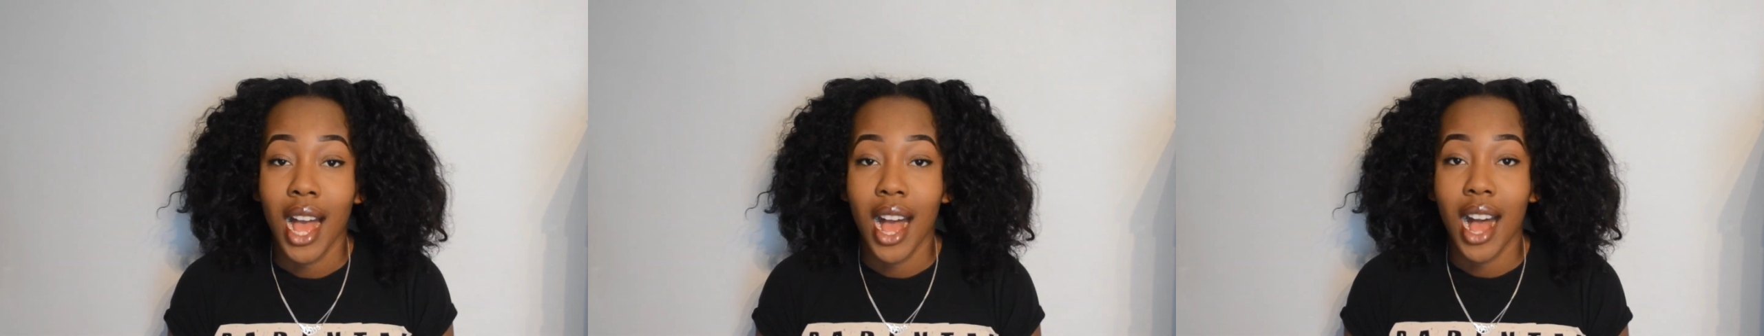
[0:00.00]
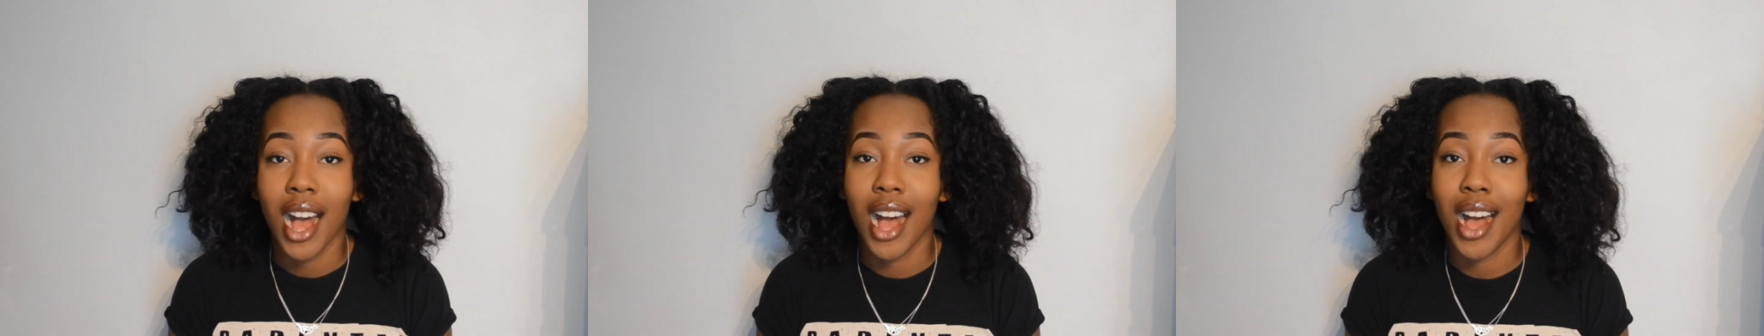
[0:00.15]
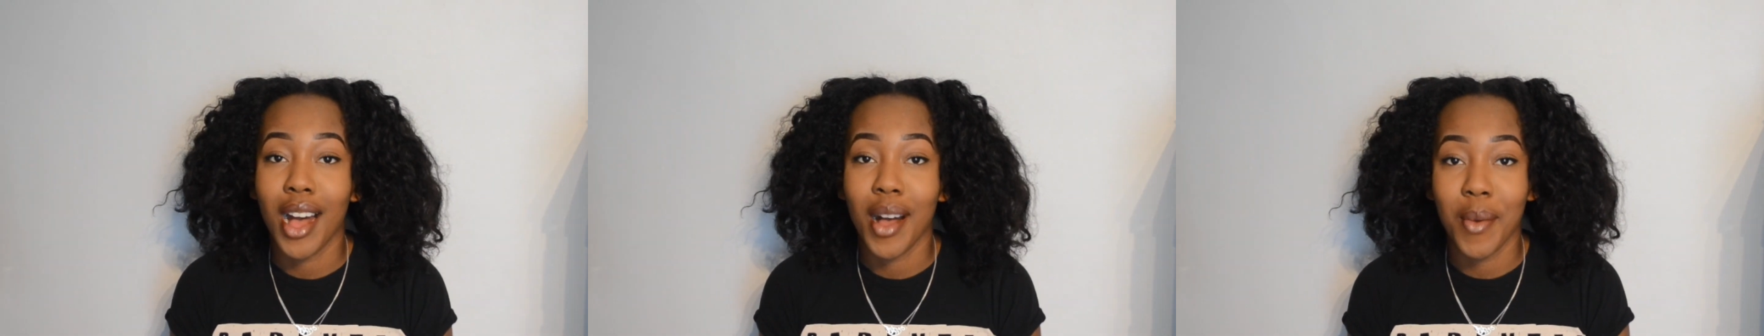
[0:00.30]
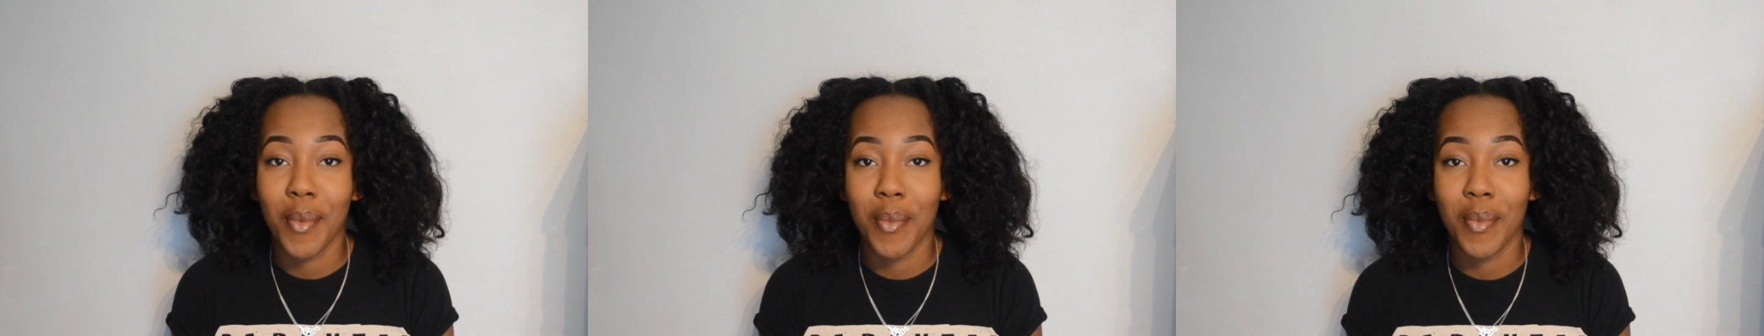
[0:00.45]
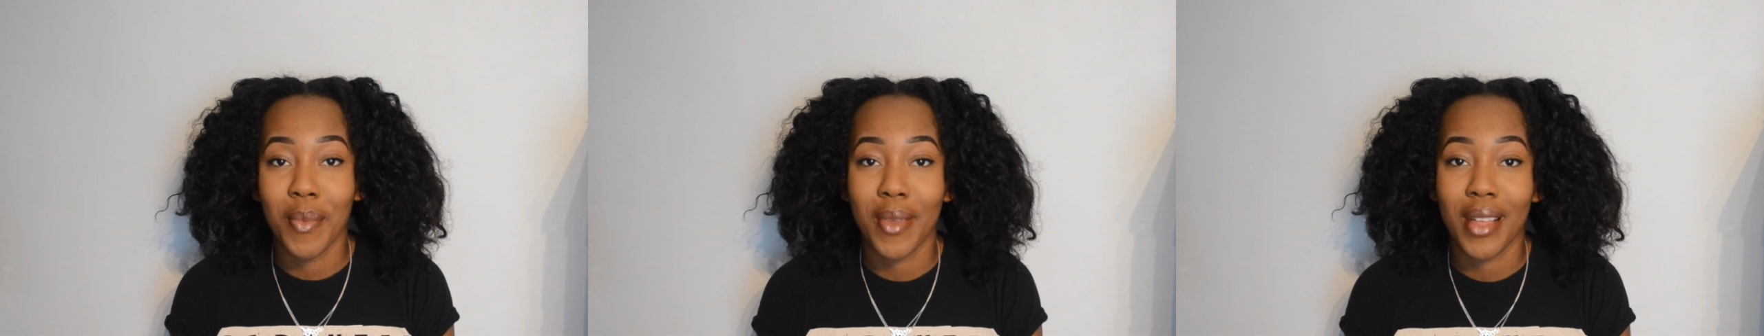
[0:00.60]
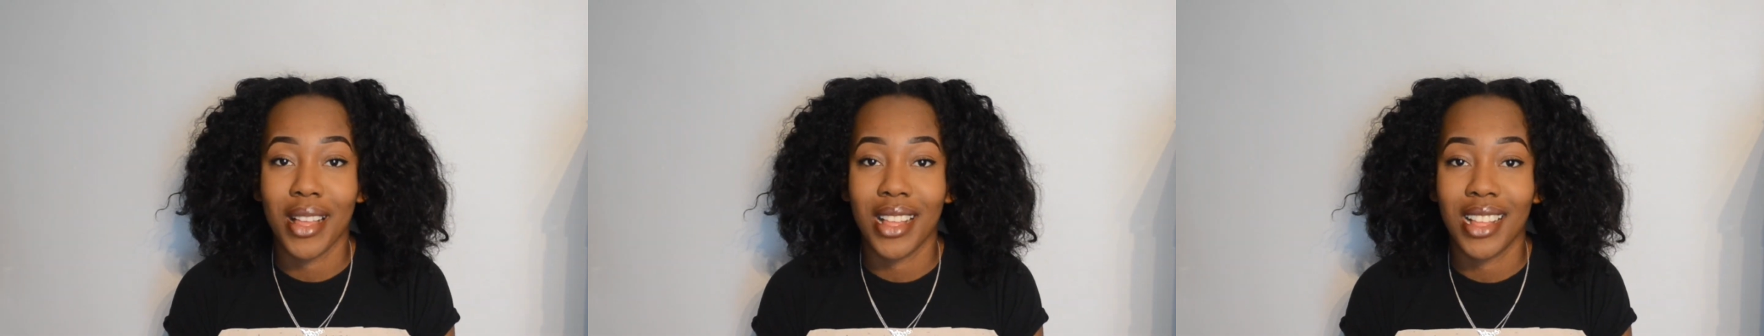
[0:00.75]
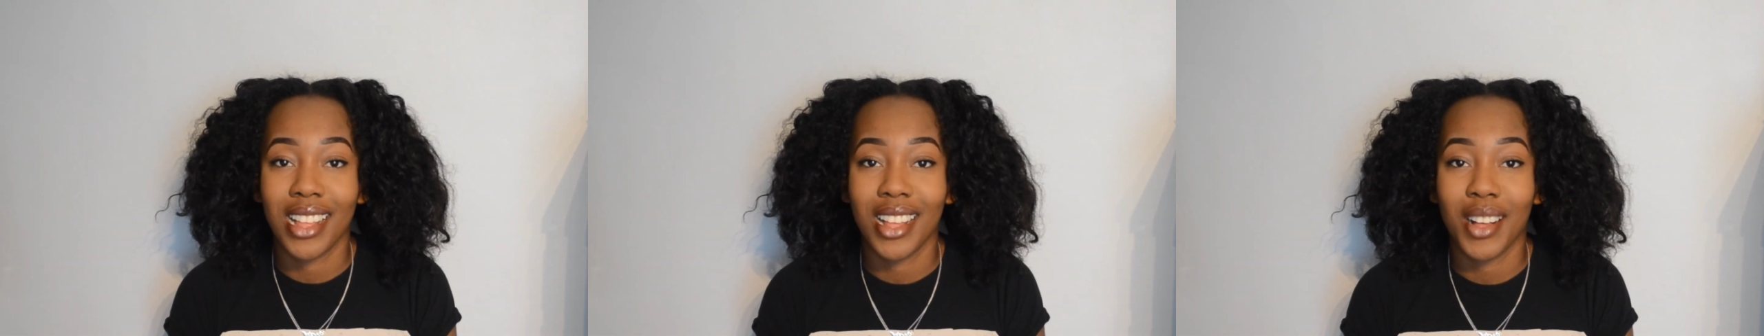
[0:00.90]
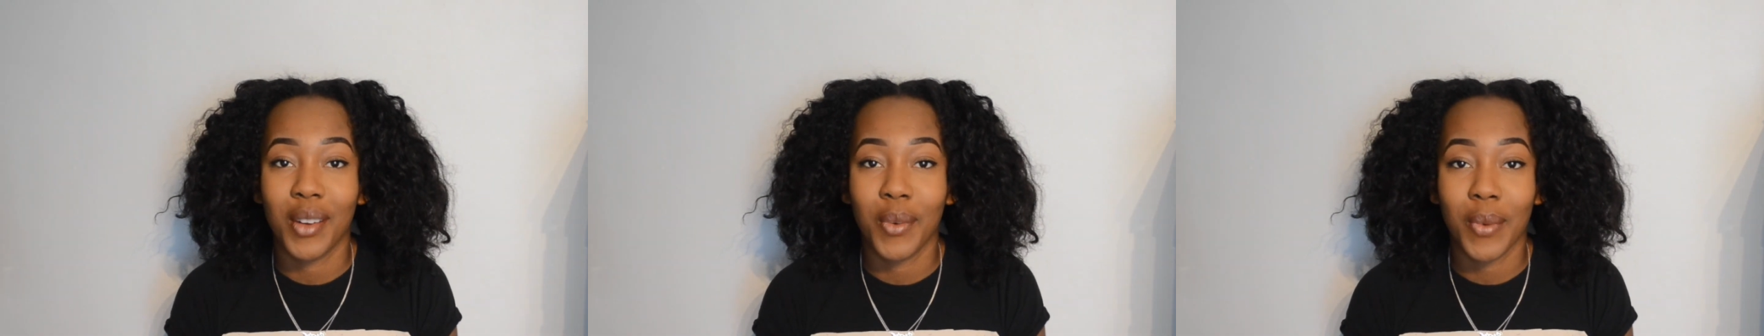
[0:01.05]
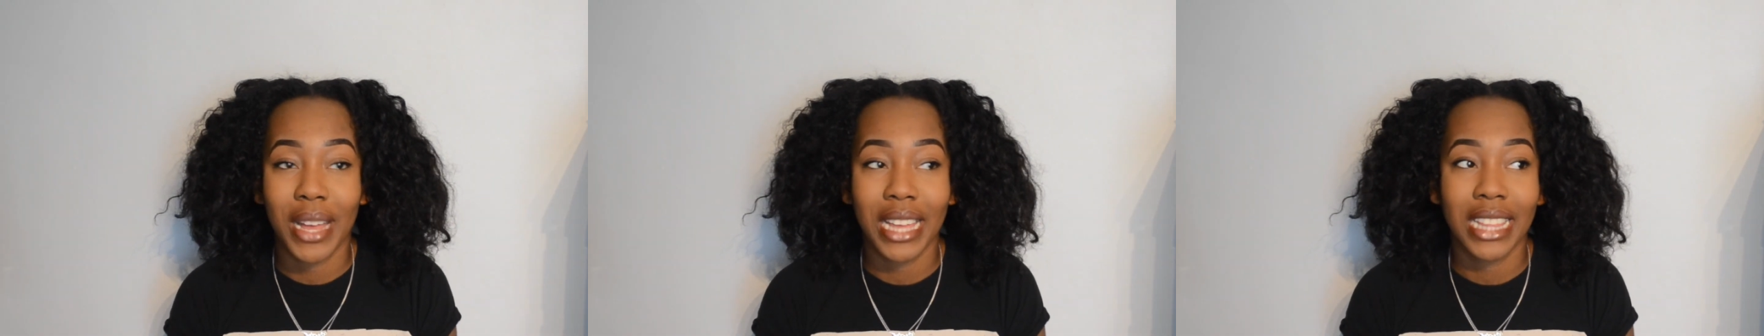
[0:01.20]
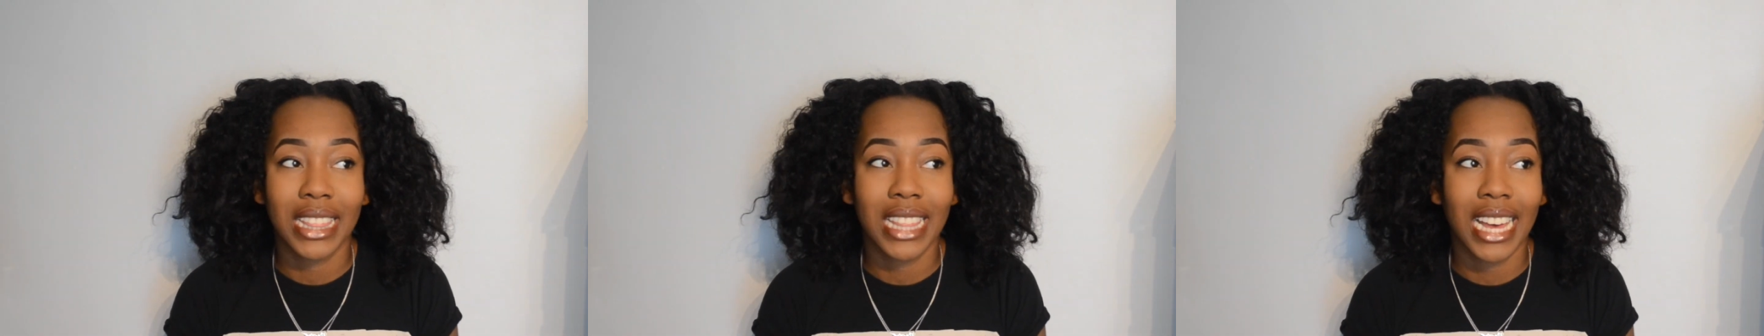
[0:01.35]
A
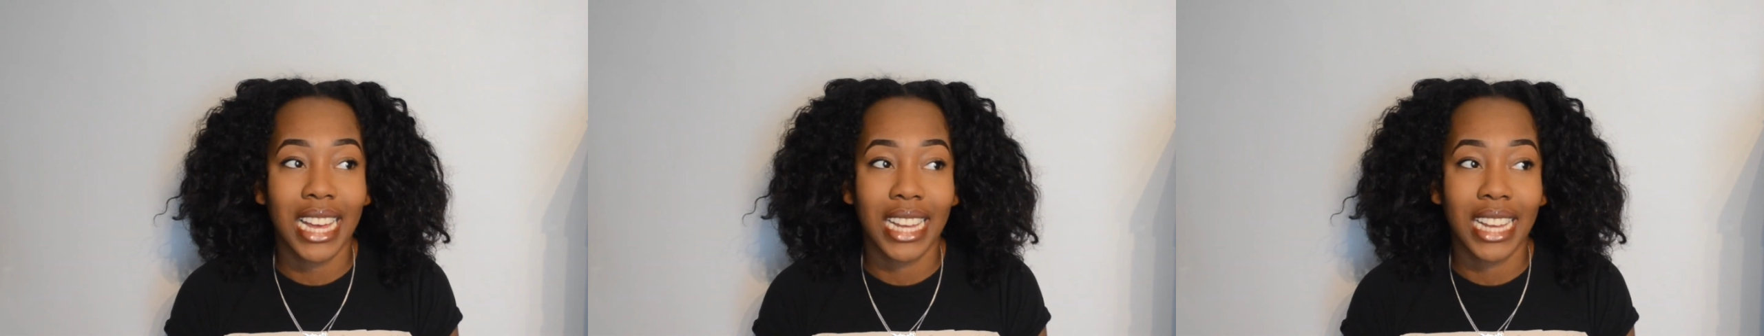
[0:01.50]
way that